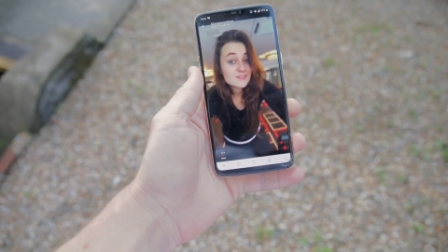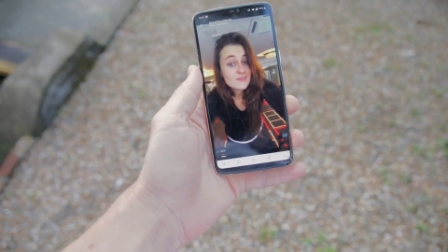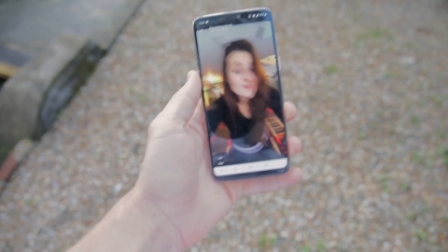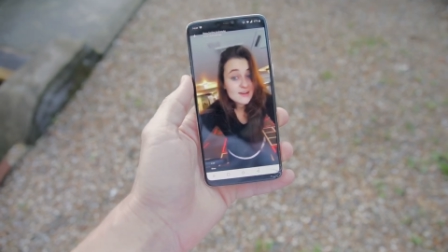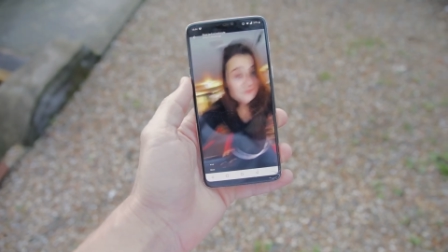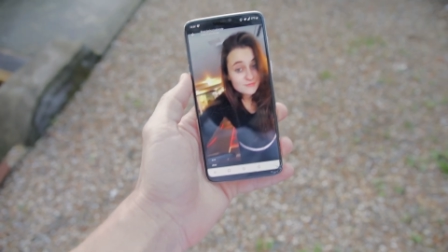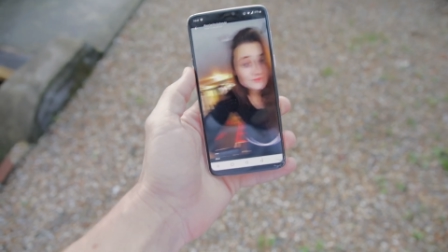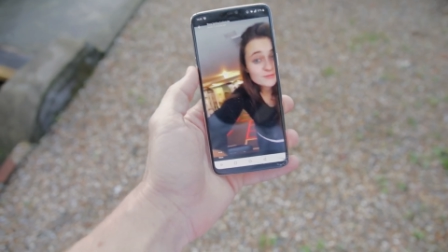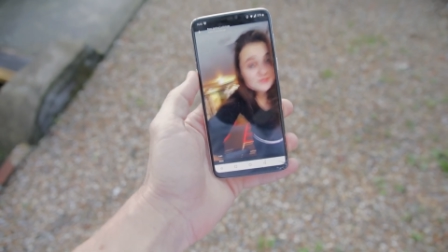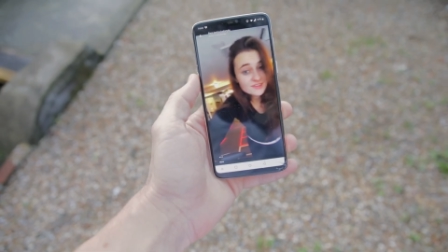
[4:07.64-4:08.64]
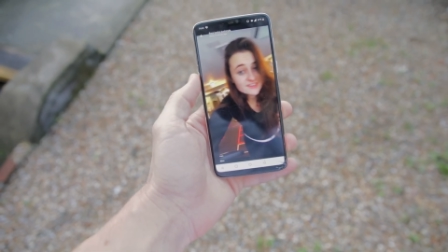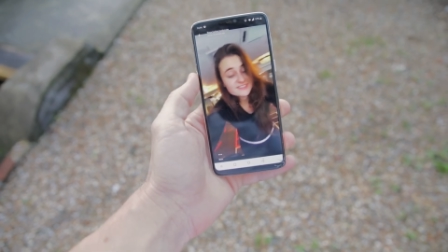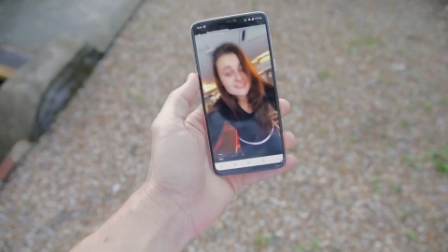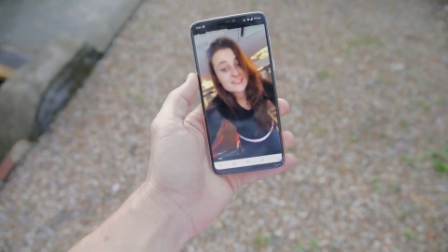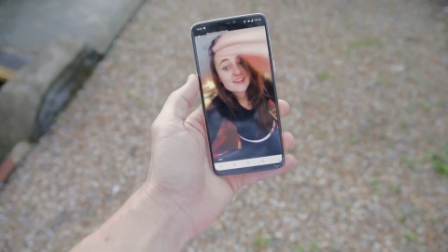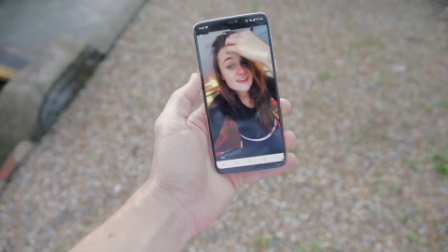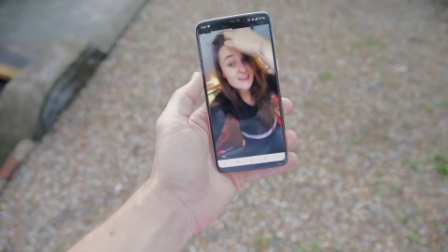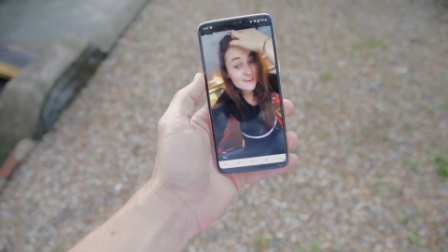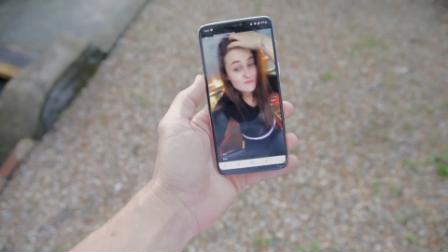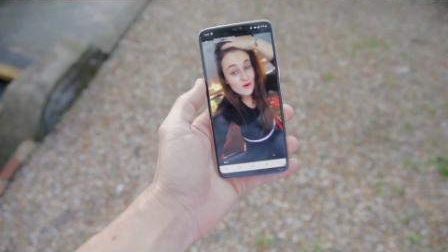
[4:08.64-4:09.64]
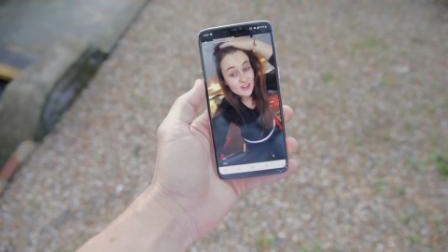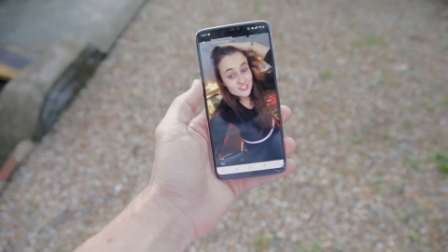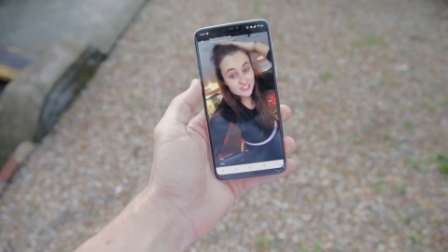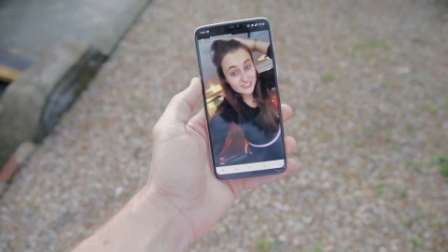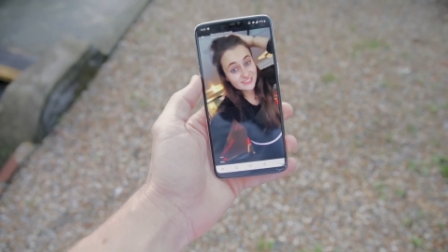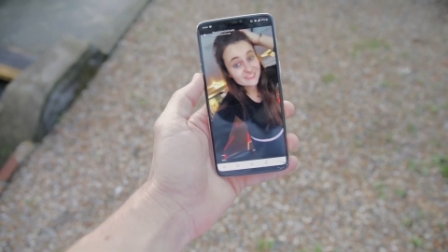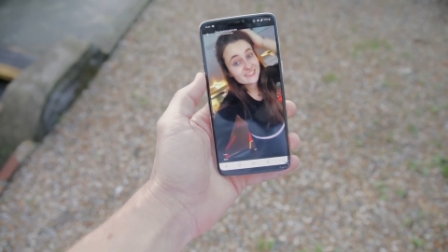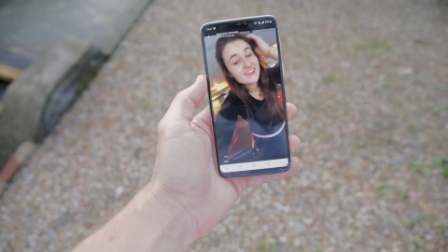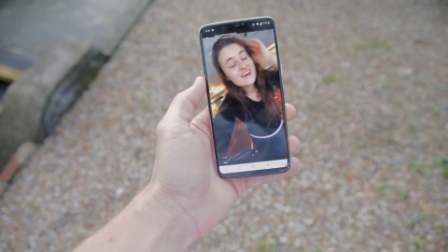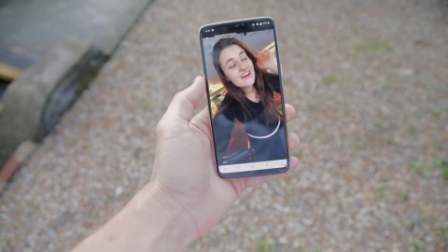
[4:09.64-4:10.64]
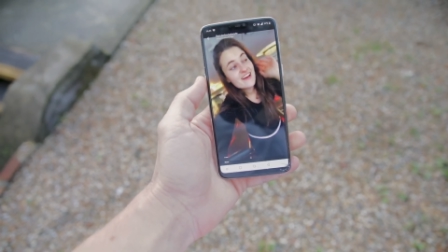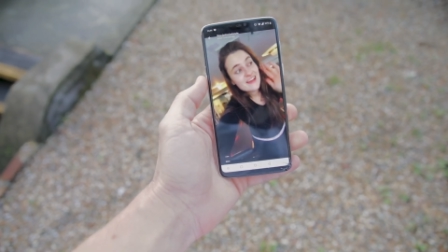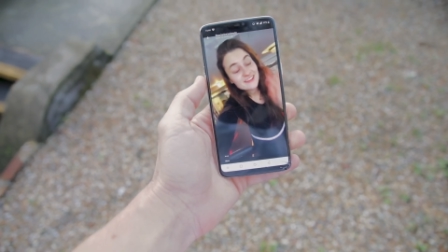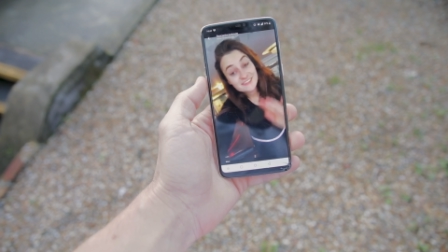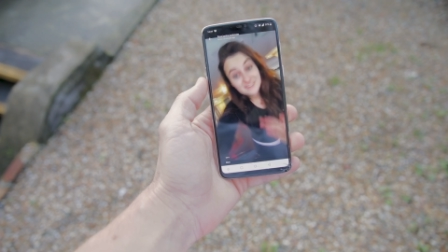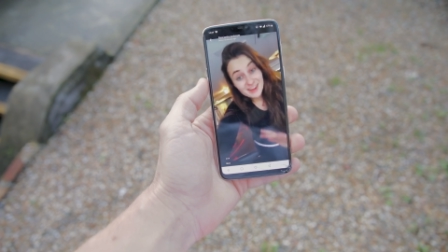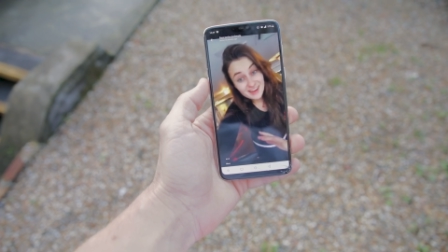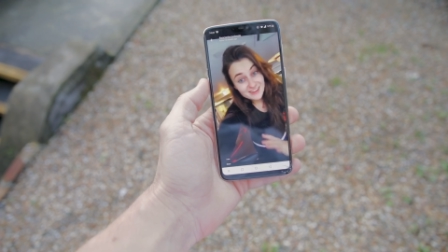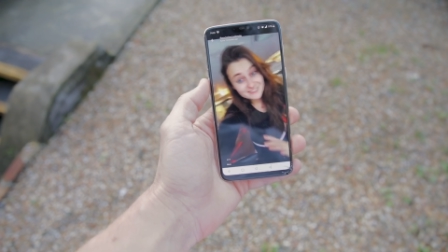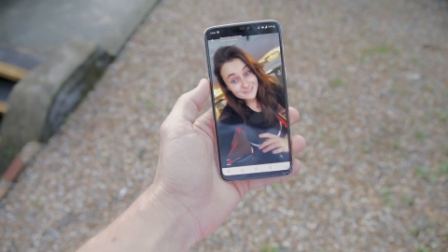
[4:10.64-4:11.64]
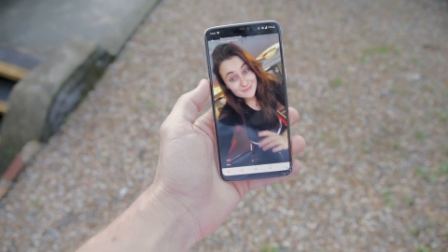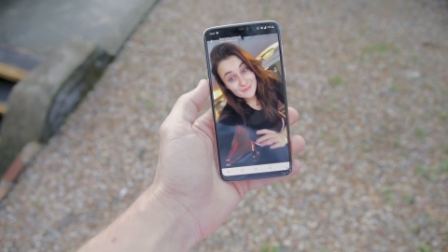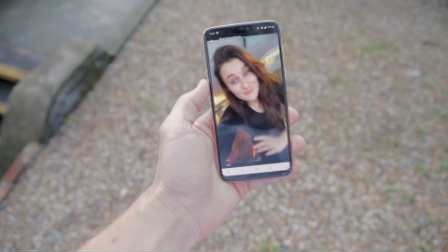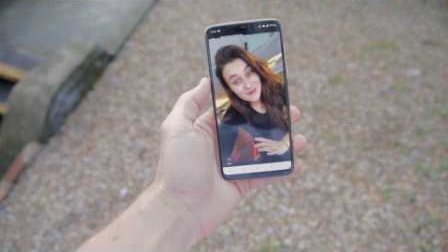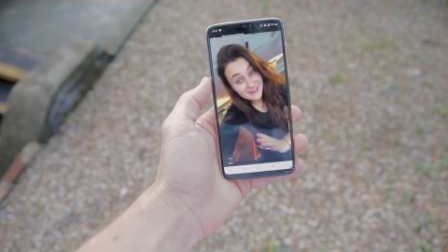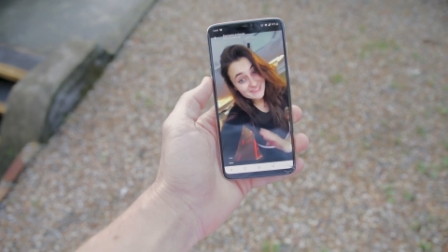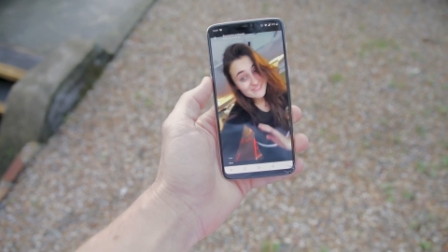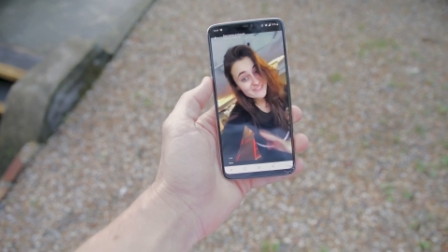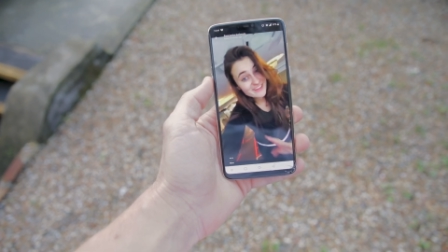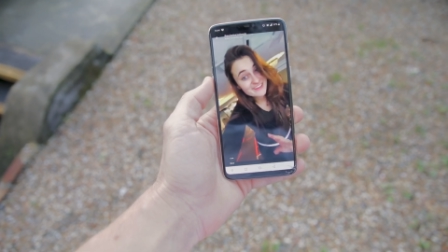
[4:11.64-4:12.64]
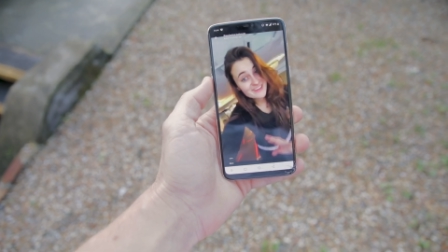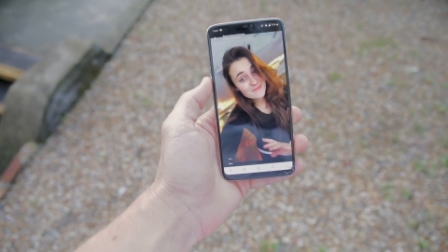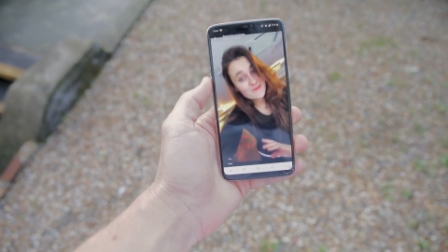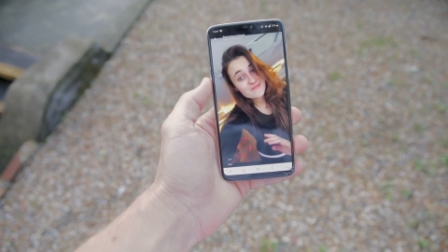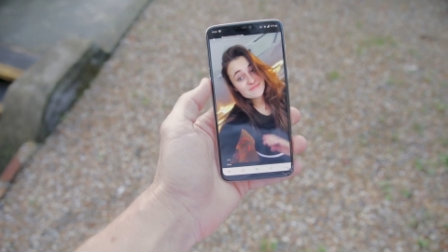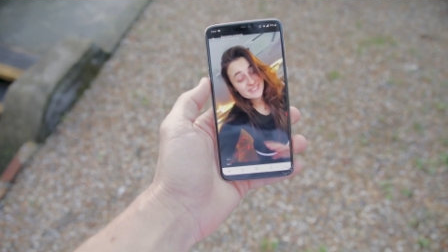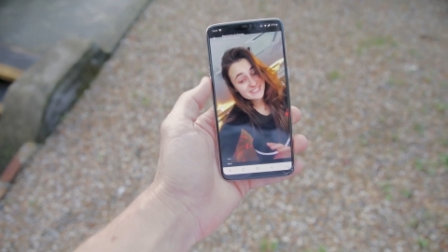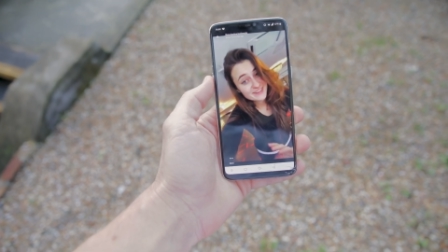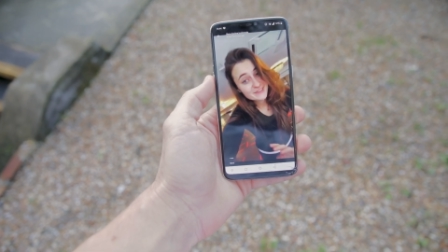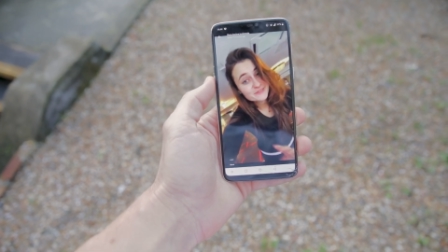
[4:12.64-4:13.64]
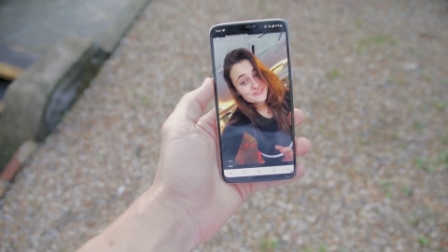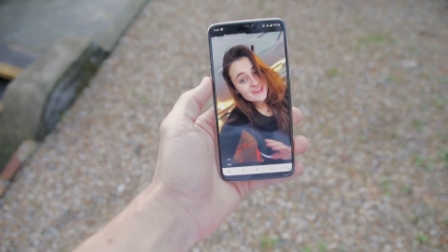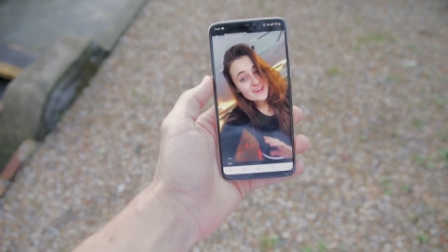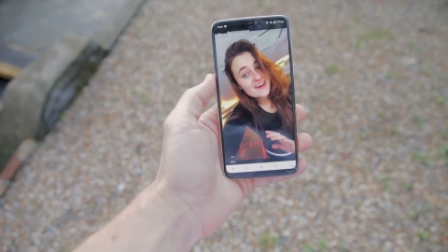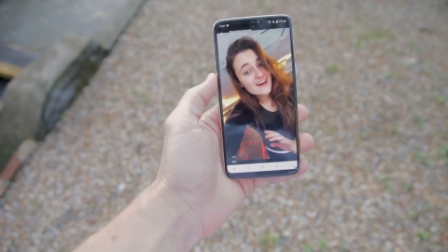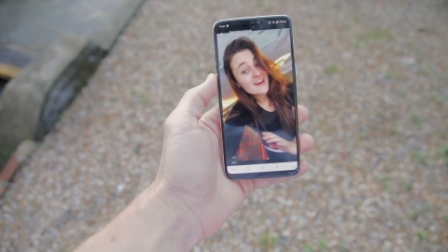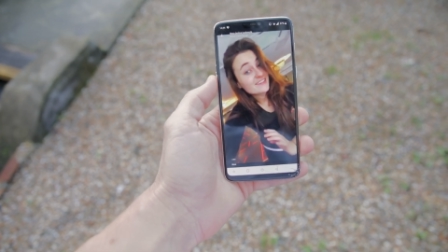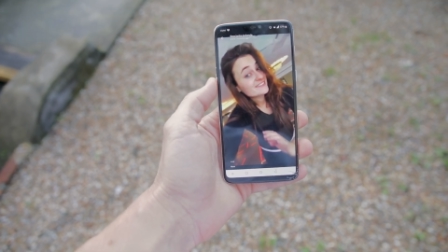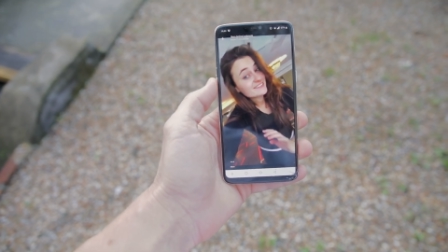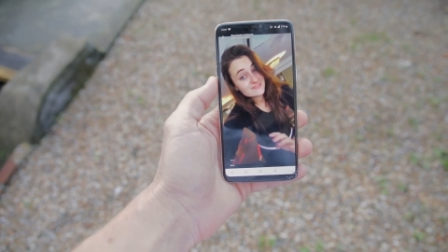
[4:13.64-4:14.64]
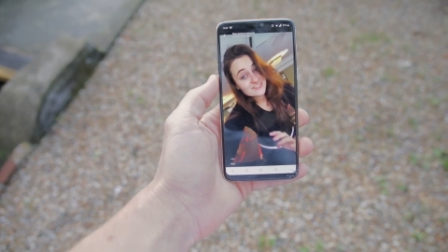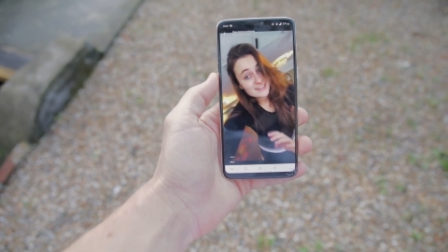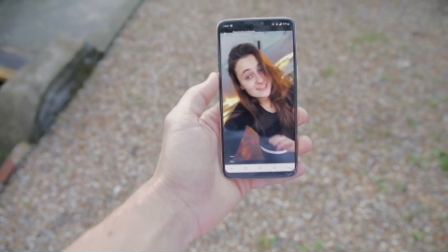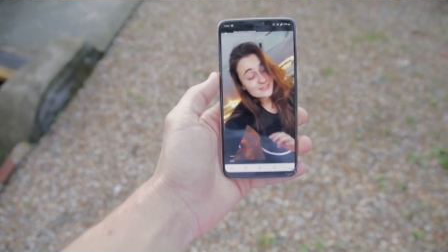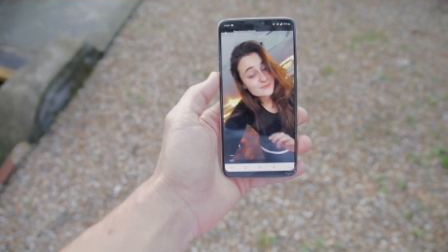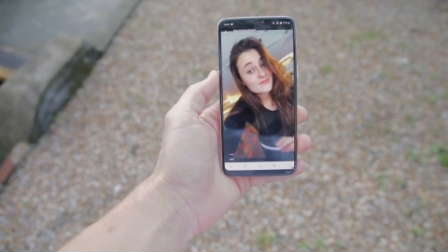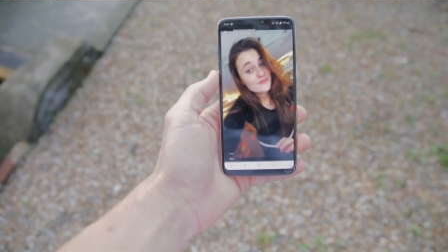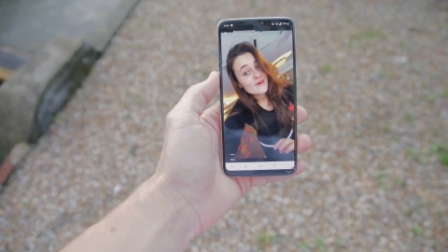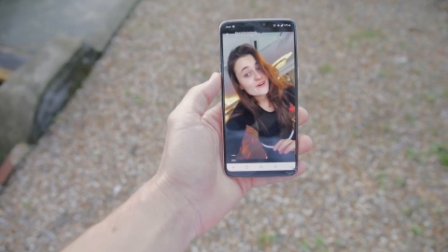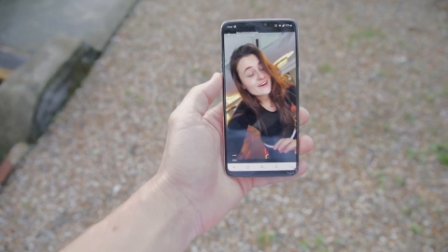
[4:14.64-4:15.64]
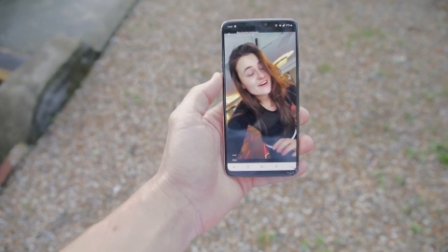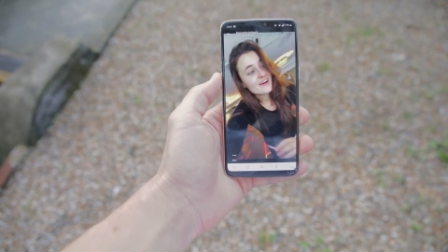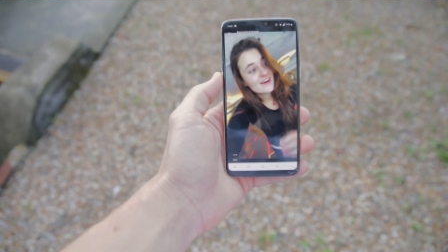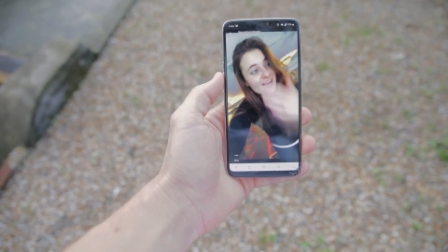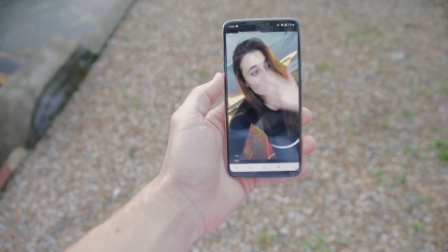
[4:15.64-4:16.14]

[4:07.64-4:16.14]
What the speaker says: So I filmed this, I watched it, and I realized one thing about myself I didn't realize before.